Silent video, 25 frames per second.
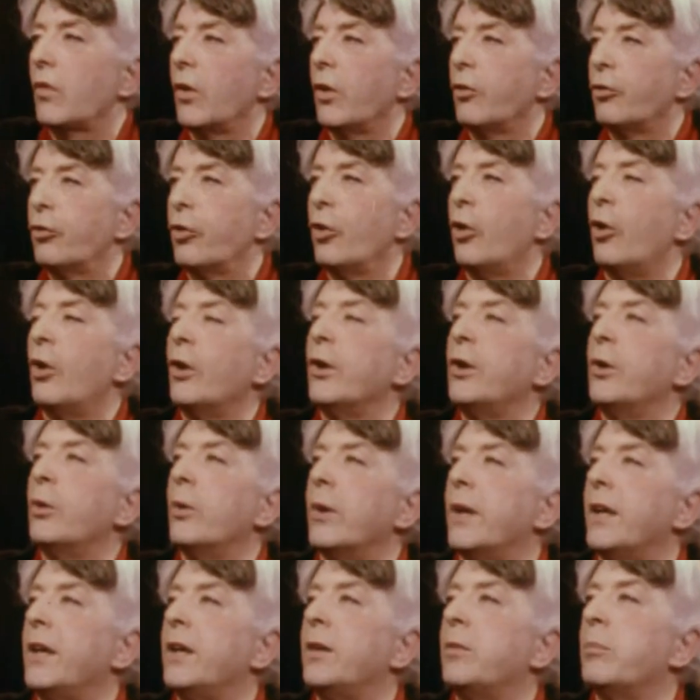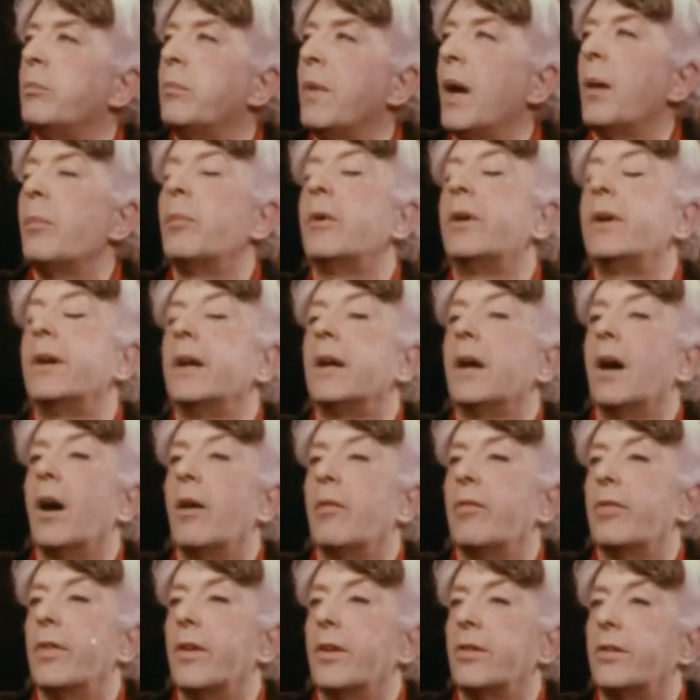draw you in memory
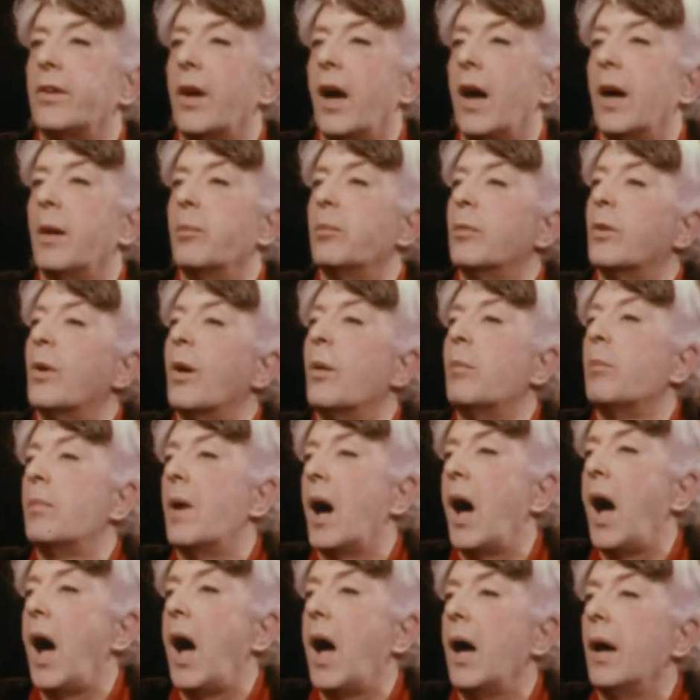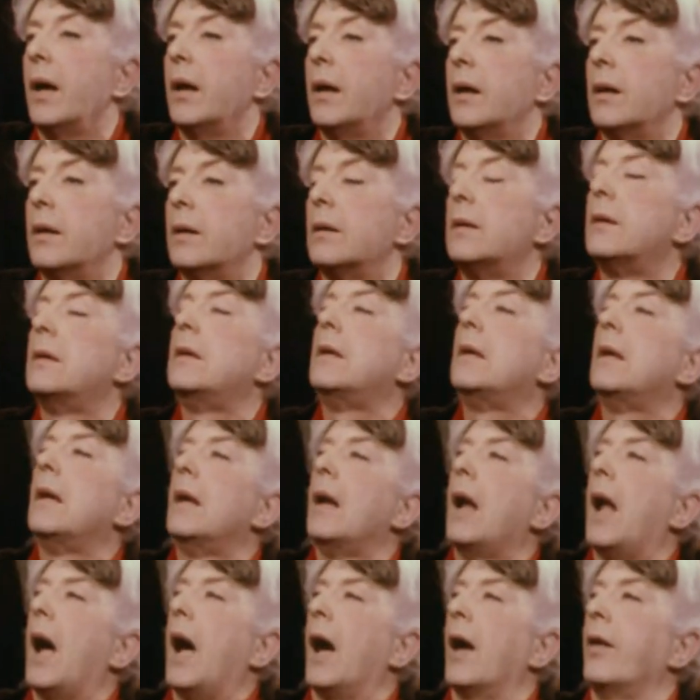of the time gone by.
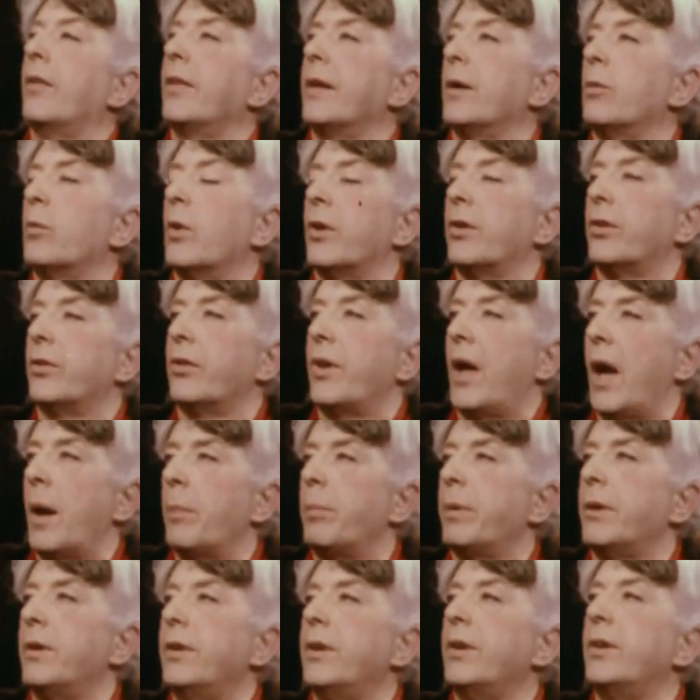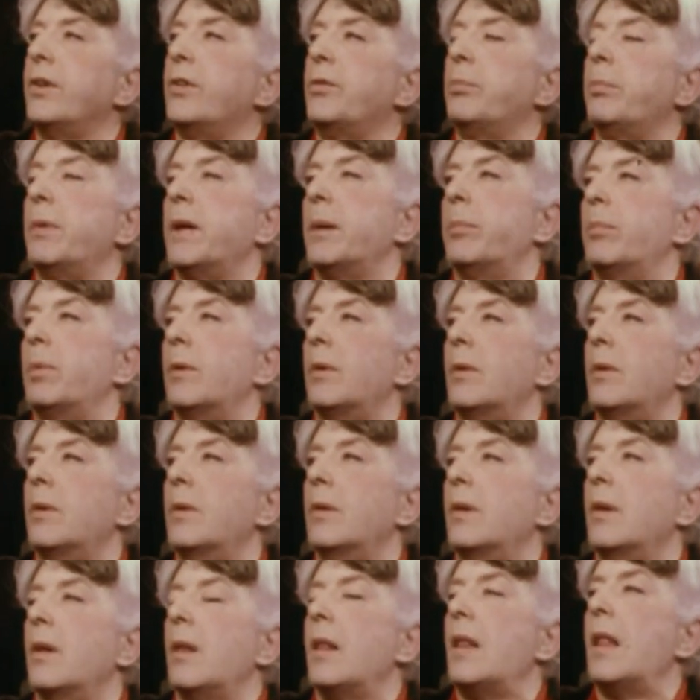I think what has happened is
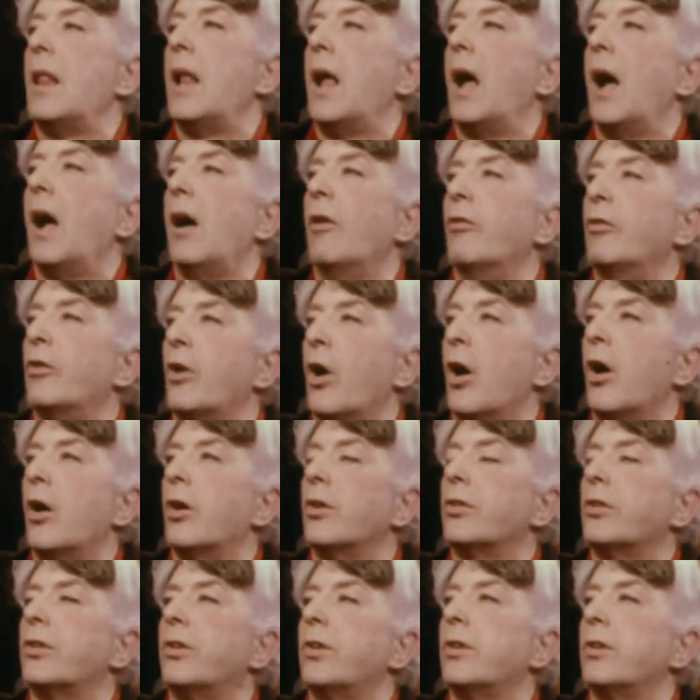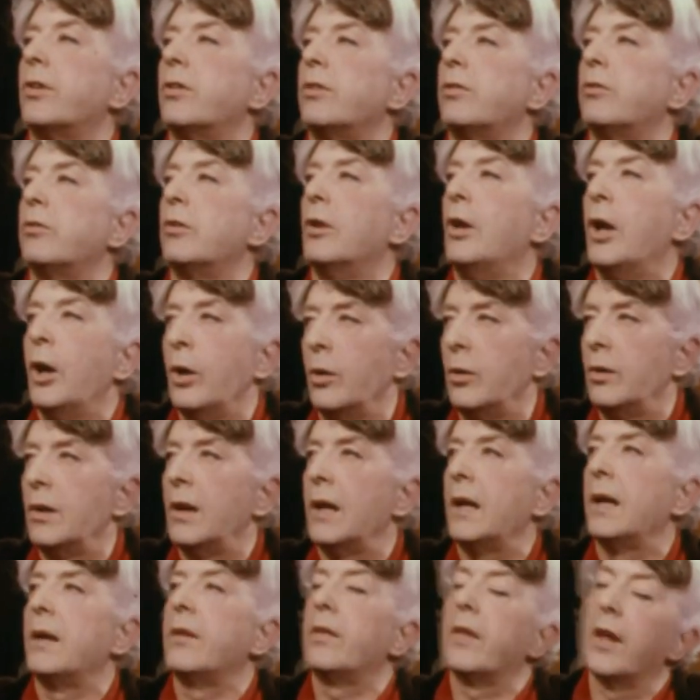people have got
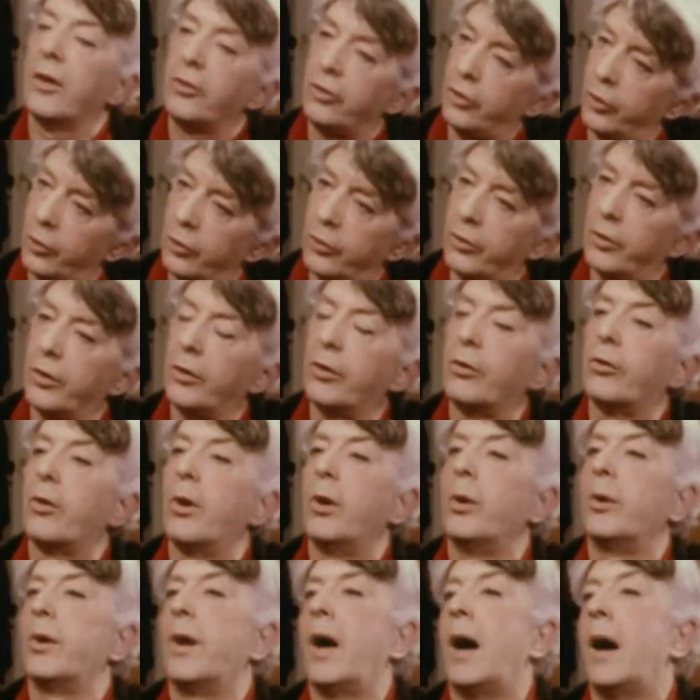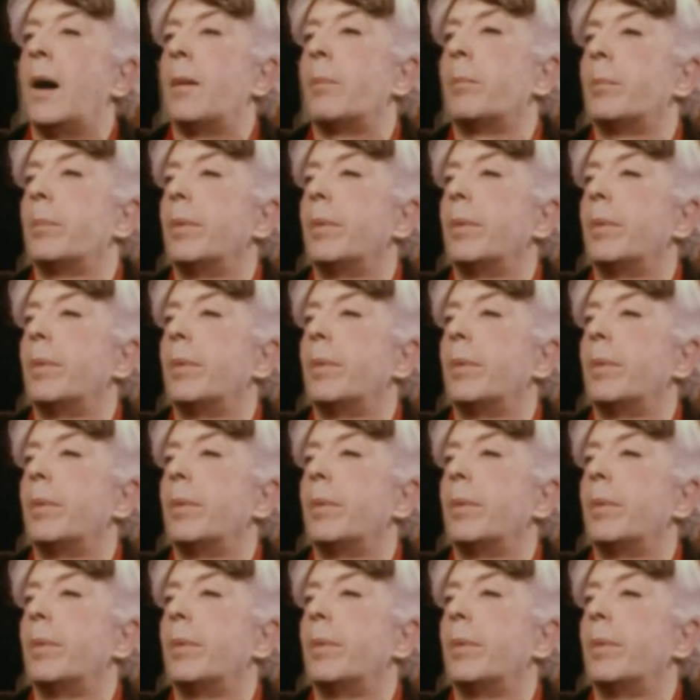lonely, their children are grown up,